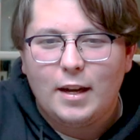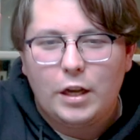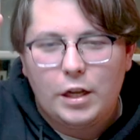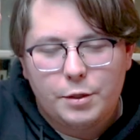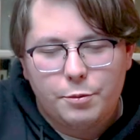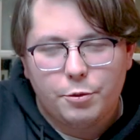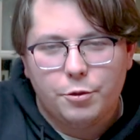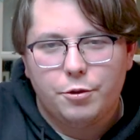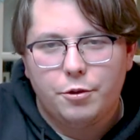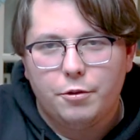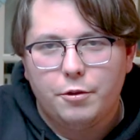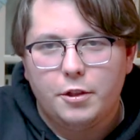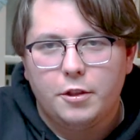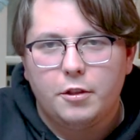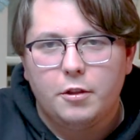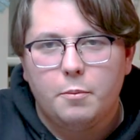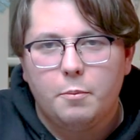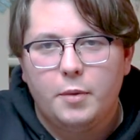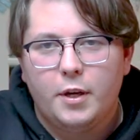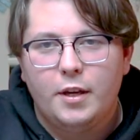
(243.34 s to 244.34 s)
Hasbro doing
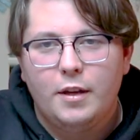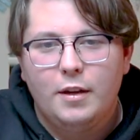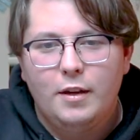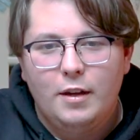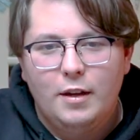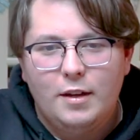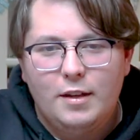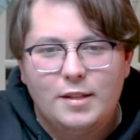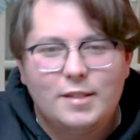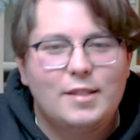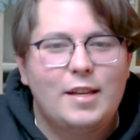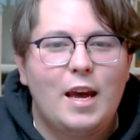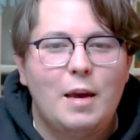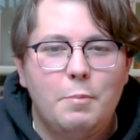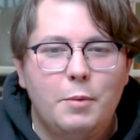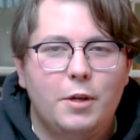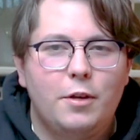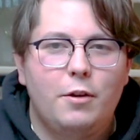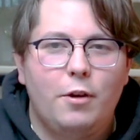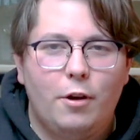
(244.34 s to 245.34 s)
them, but
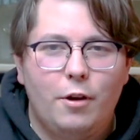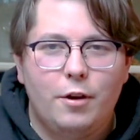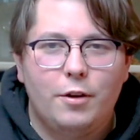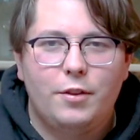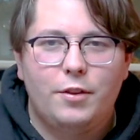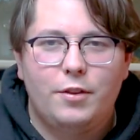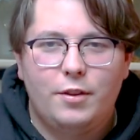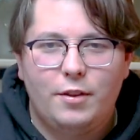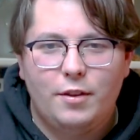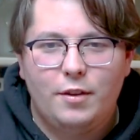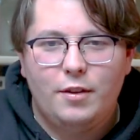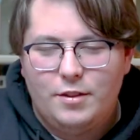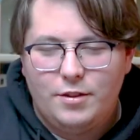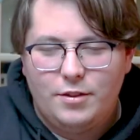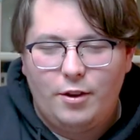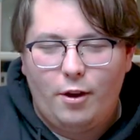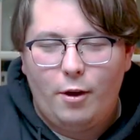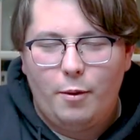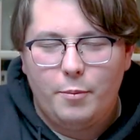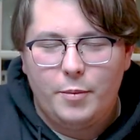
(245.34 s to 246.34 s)
Simon Garth
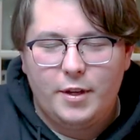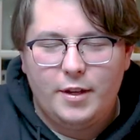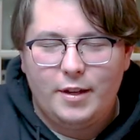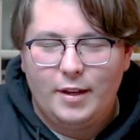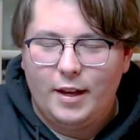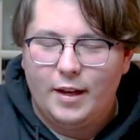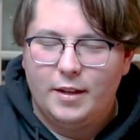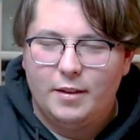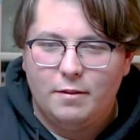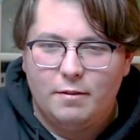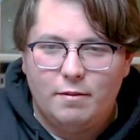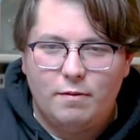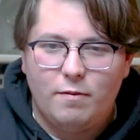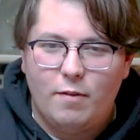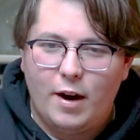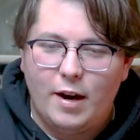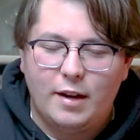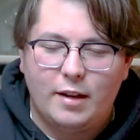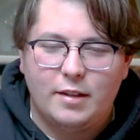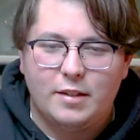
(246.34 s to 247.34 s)
Zombie and
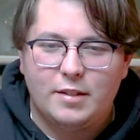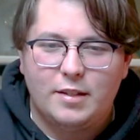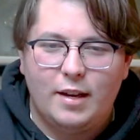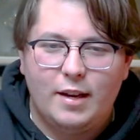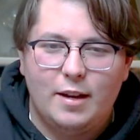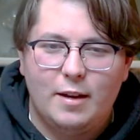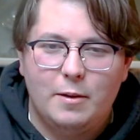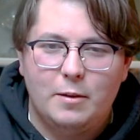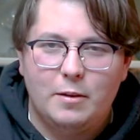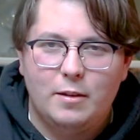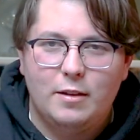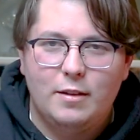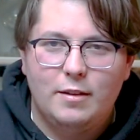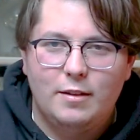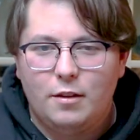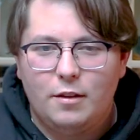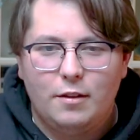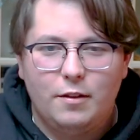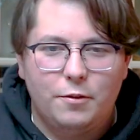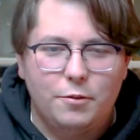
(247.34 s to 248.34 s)
Frankenstein,
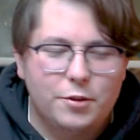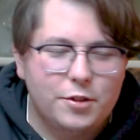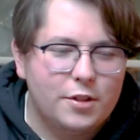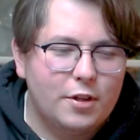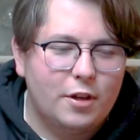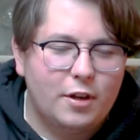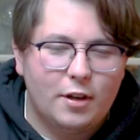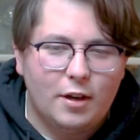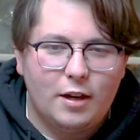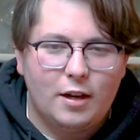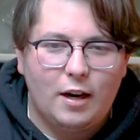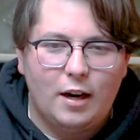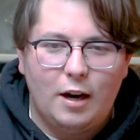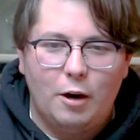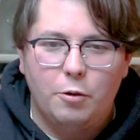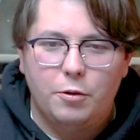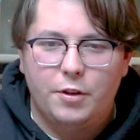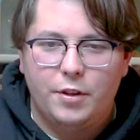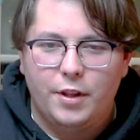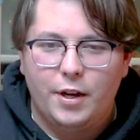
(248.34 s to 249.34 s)
those are
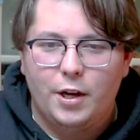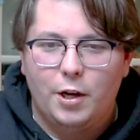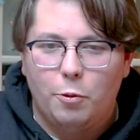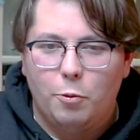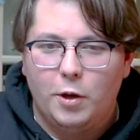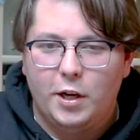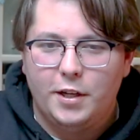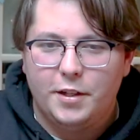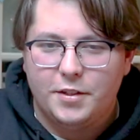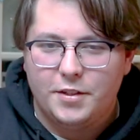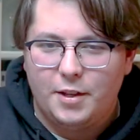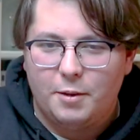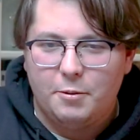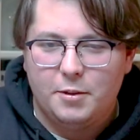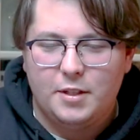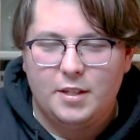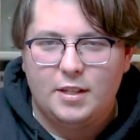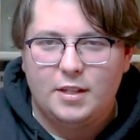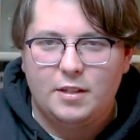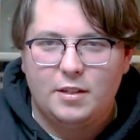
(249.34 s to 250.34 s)
out there ones that
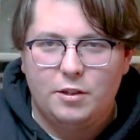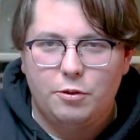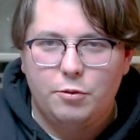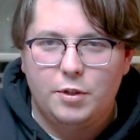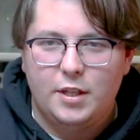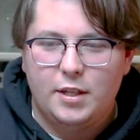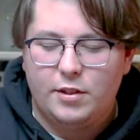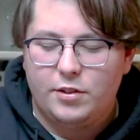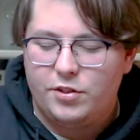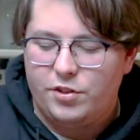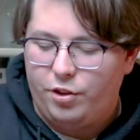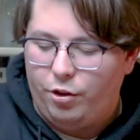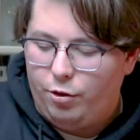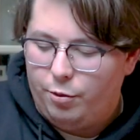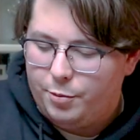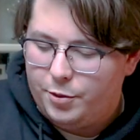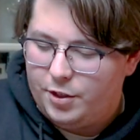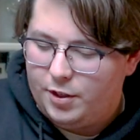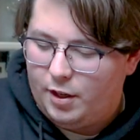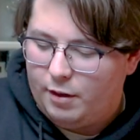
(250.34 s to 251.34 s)
would need unique
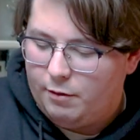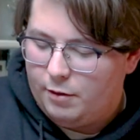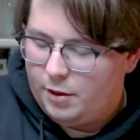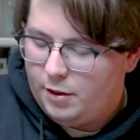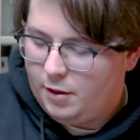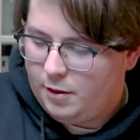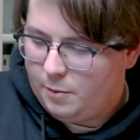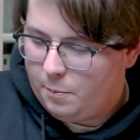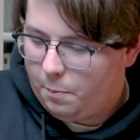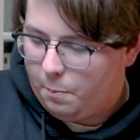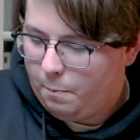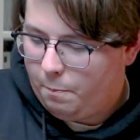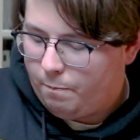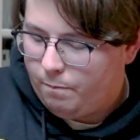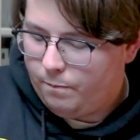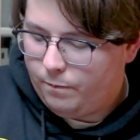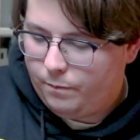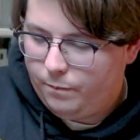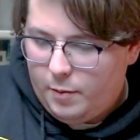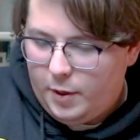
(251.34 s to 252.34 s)
sculpts and everything.
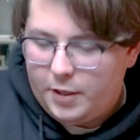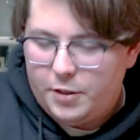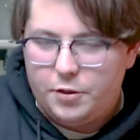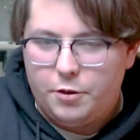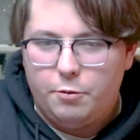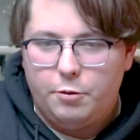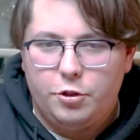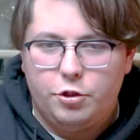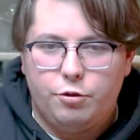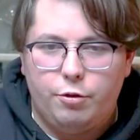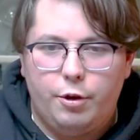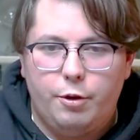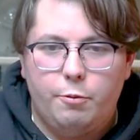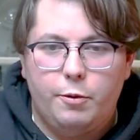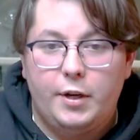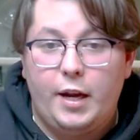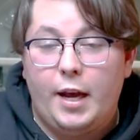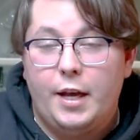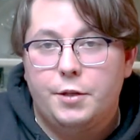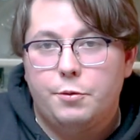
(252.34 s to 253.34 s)
But I do enjoy
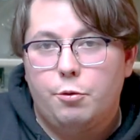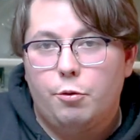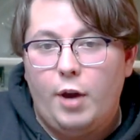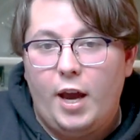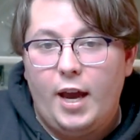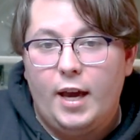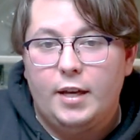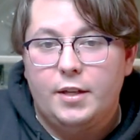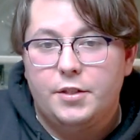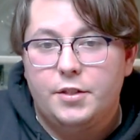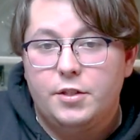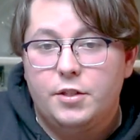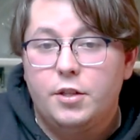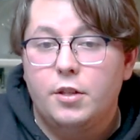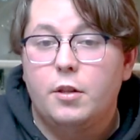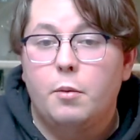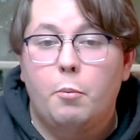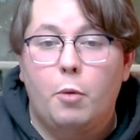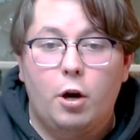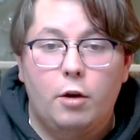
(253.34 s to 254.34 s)
when Hasbro adds
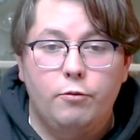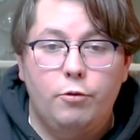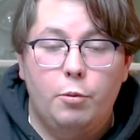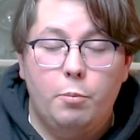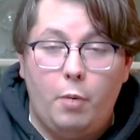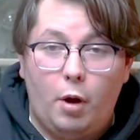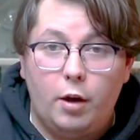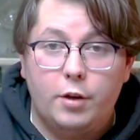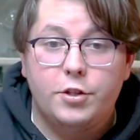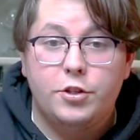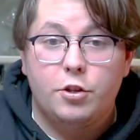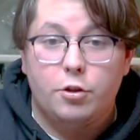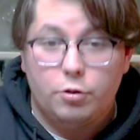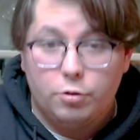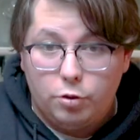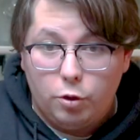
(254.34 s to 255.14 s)
to the Marvel monster